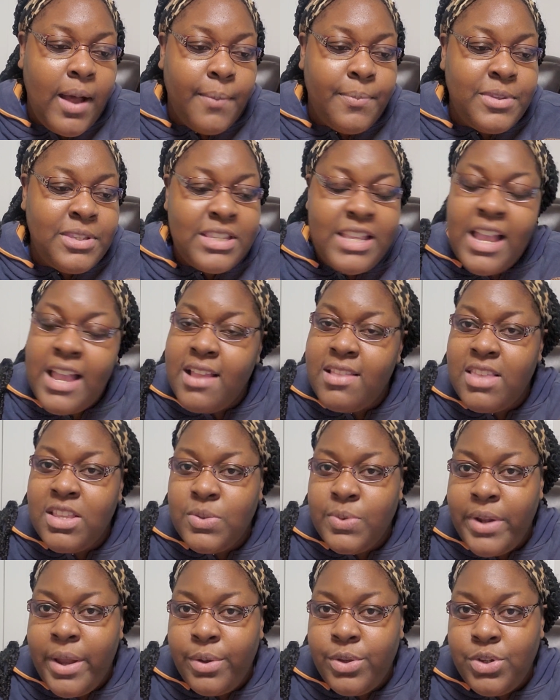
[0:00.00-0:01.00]
saying this
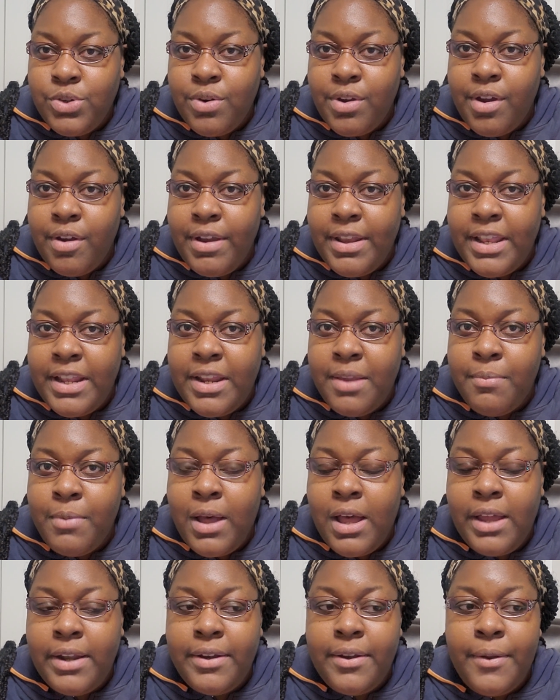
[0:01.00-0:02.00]
without triggering
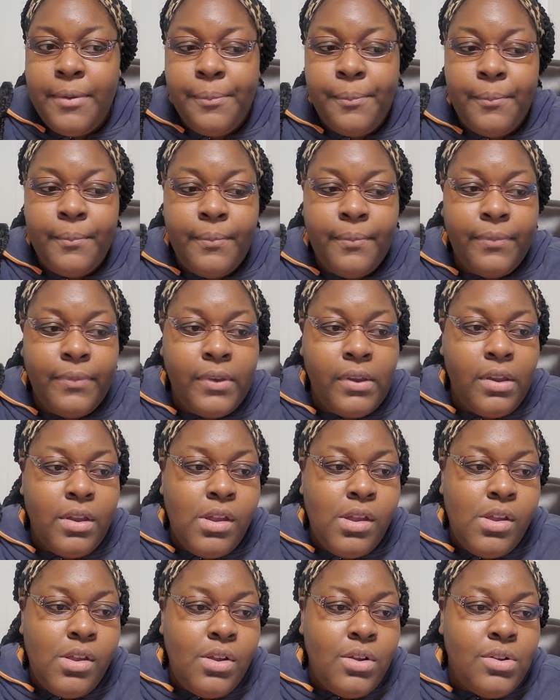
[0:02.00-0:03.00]
anyone.
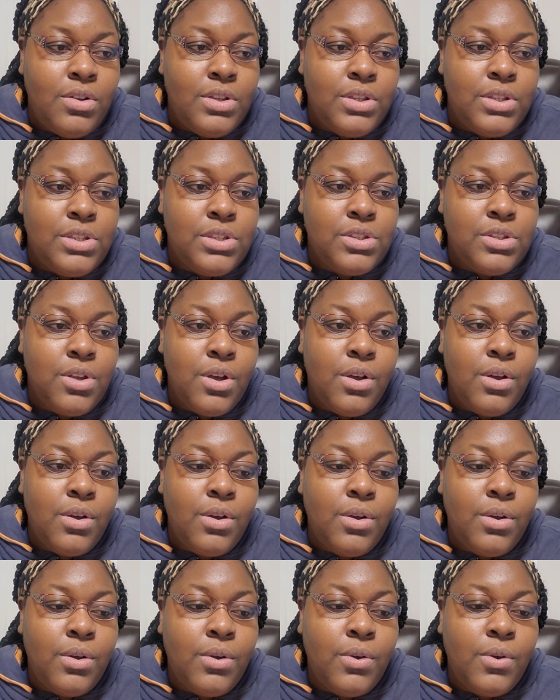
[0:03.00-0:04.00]

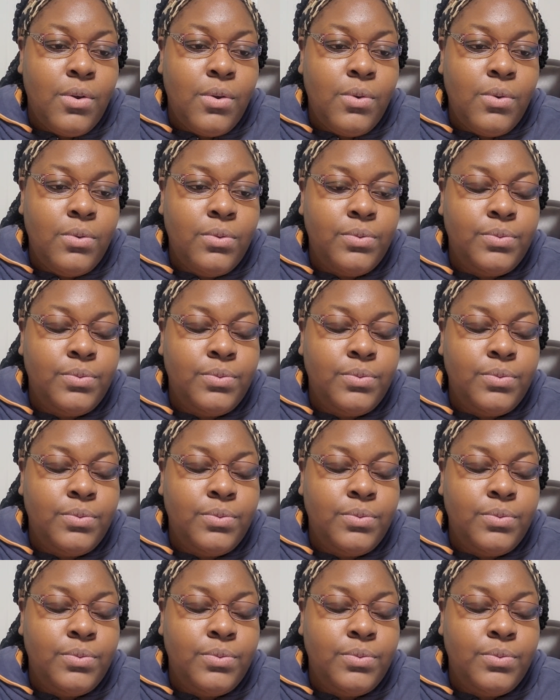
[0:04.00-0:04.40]
So